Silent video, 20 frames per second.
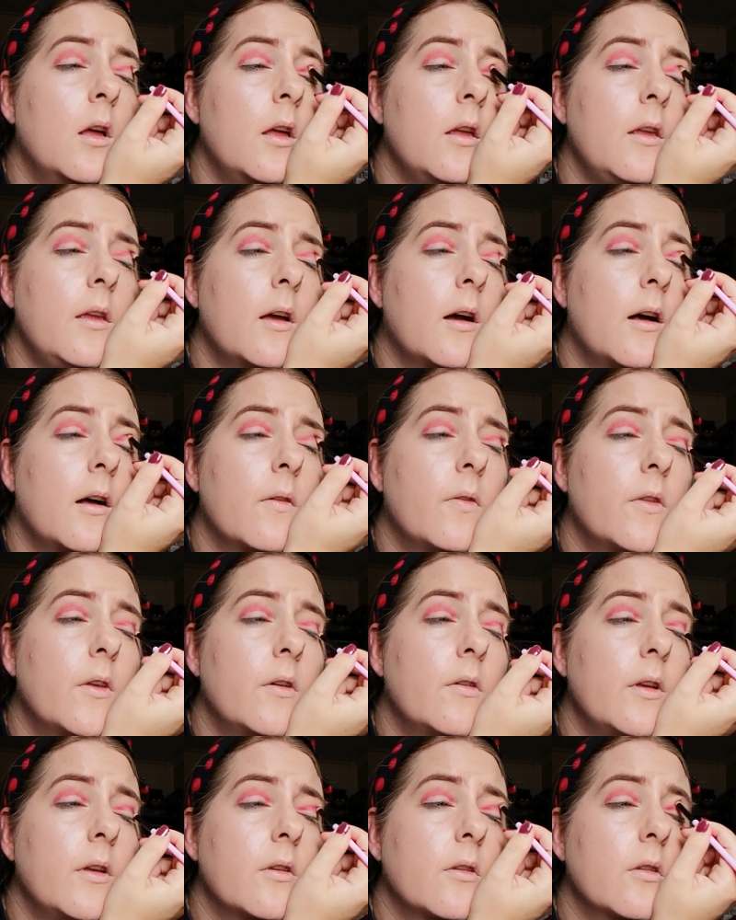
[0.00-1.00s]
Yeah,
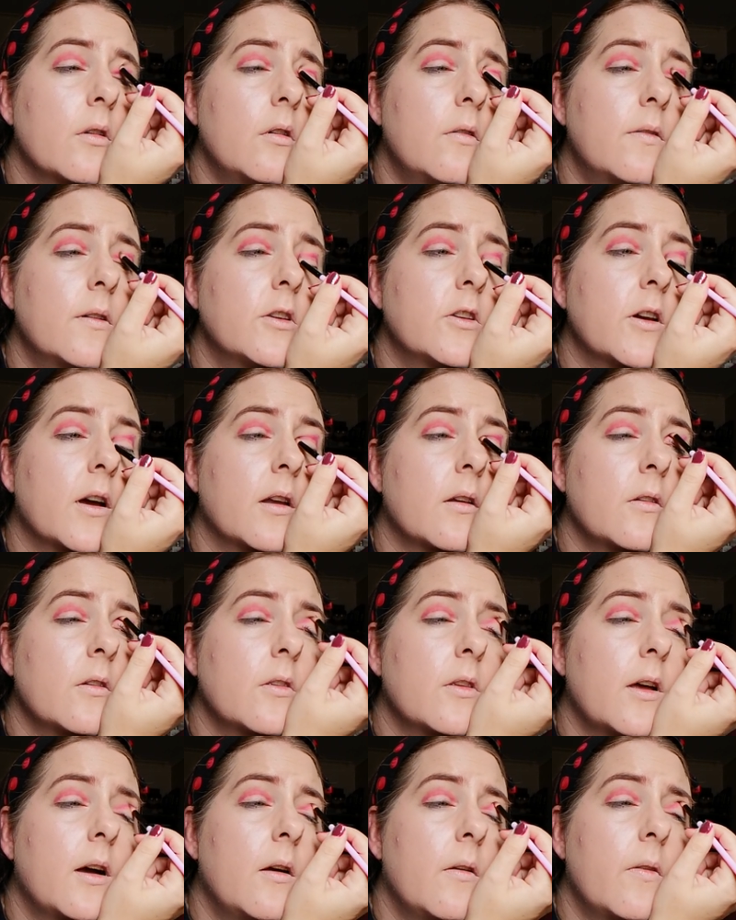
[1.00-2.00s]
there is other
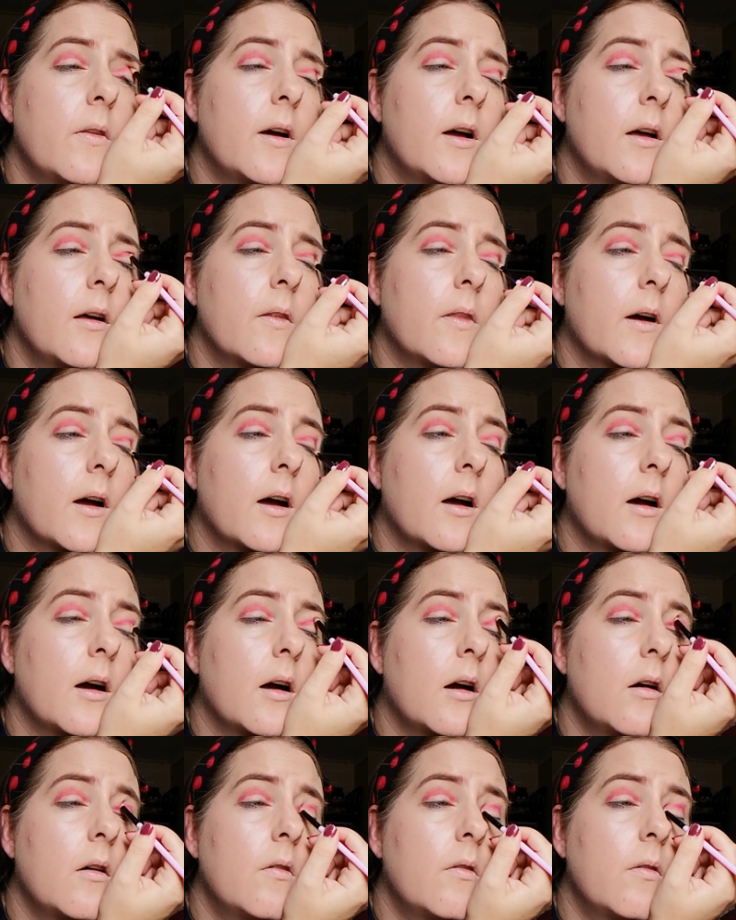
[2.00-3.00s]
channels out there that
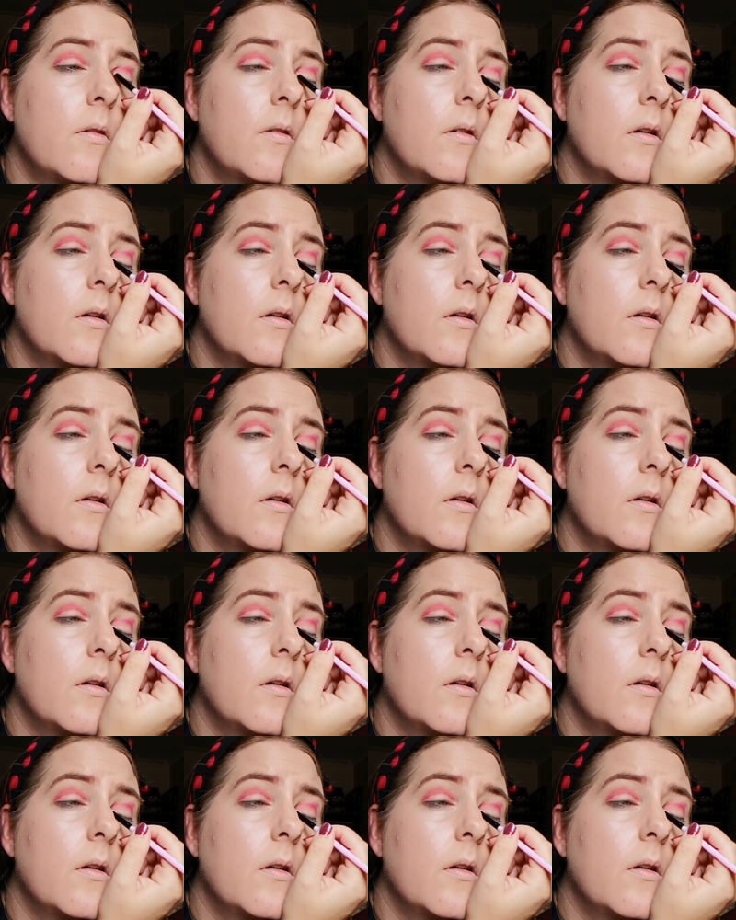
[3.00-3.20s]
have...